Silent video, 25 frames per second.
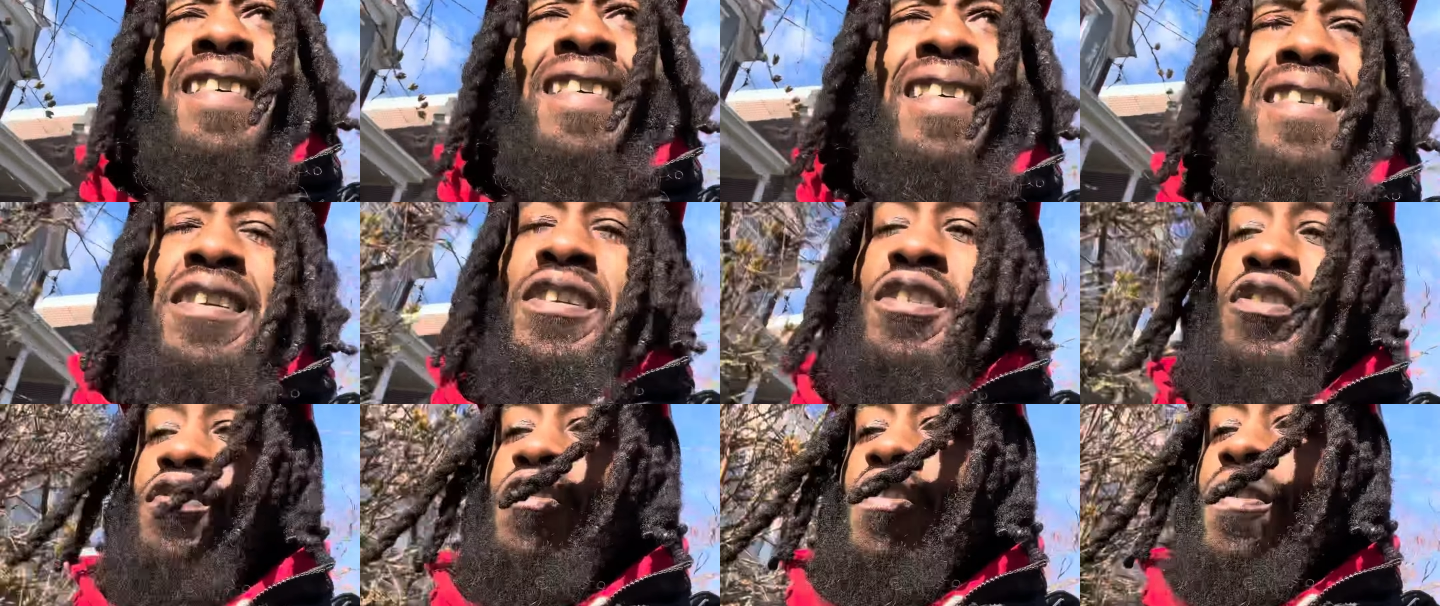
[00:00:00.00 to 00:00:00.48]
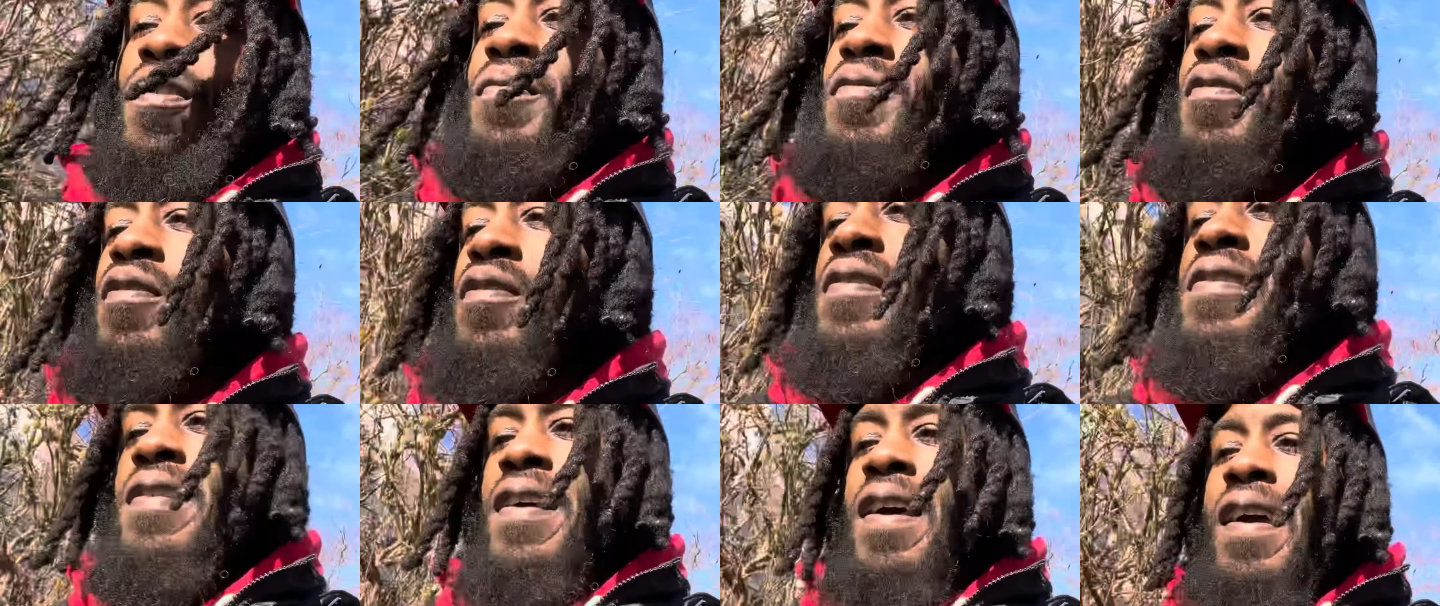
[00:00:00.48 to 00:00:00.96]
The
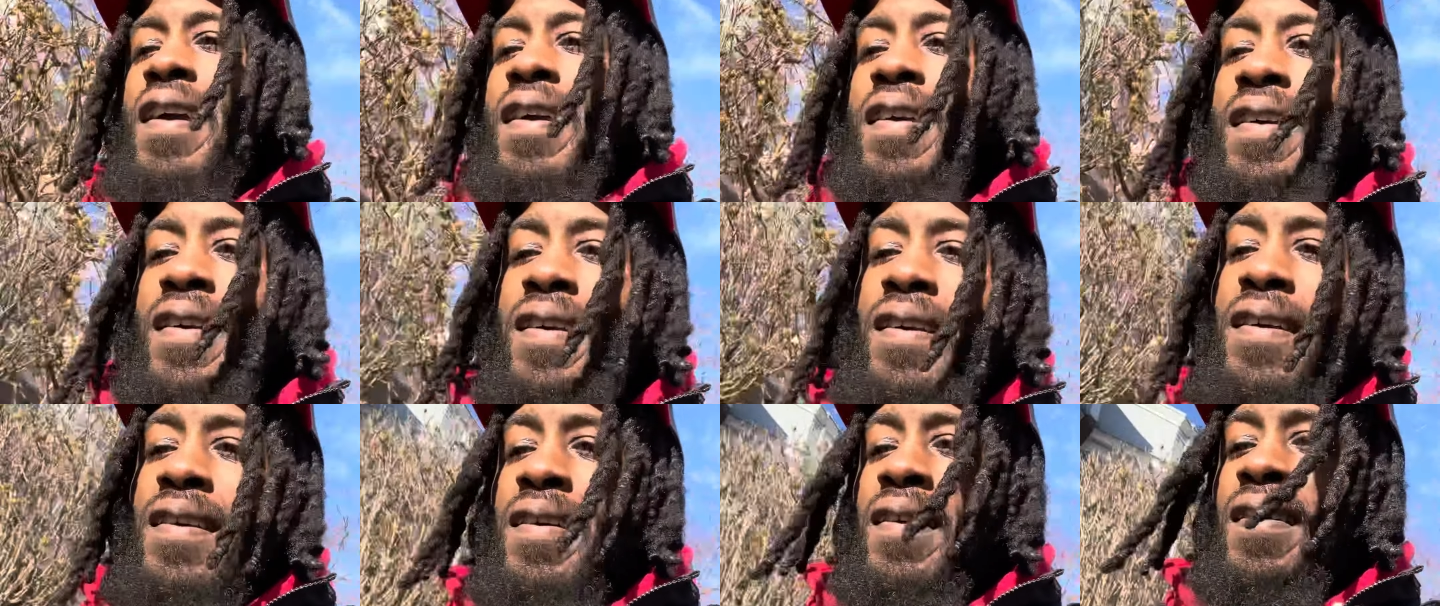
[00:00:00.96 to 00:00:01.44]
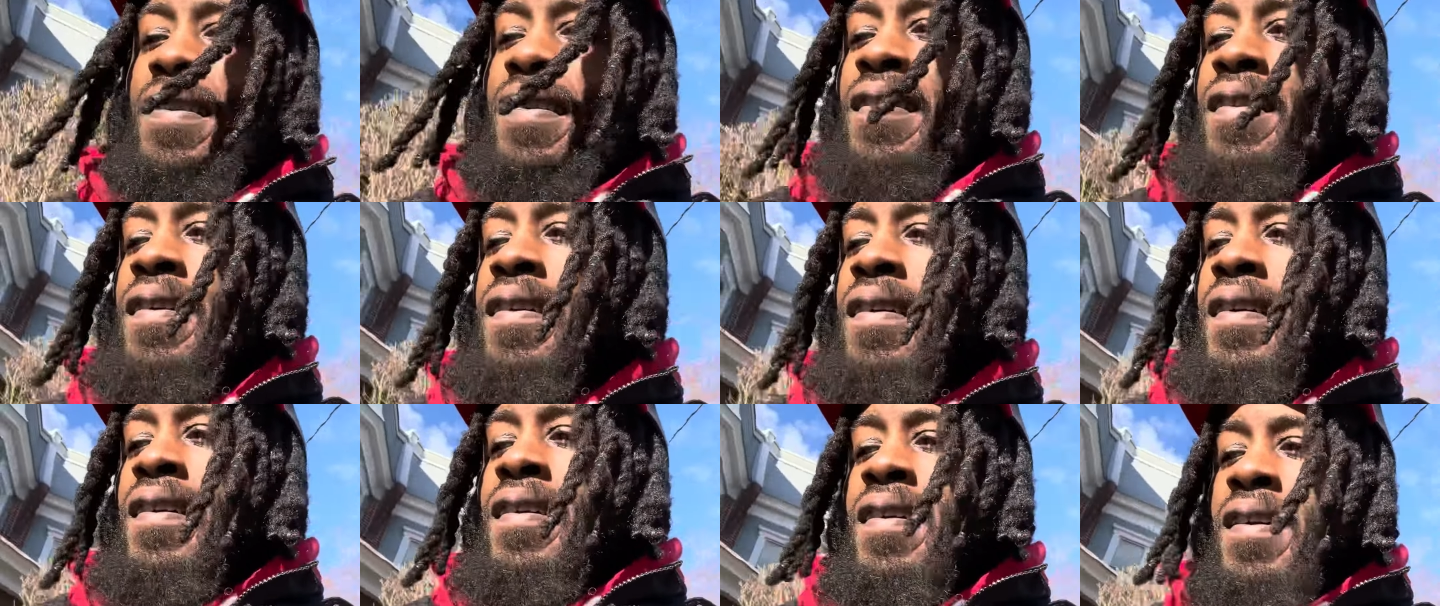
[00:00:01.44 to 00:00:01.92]
scriptures say,
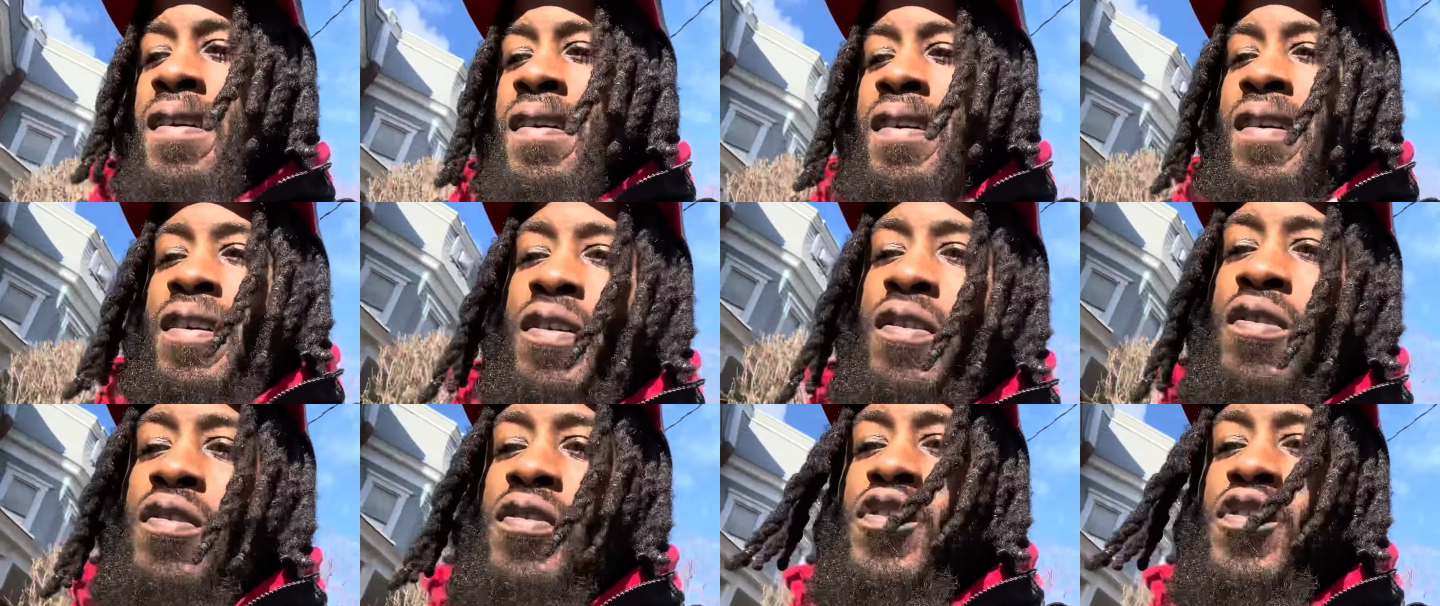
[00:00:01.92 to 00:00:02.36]
you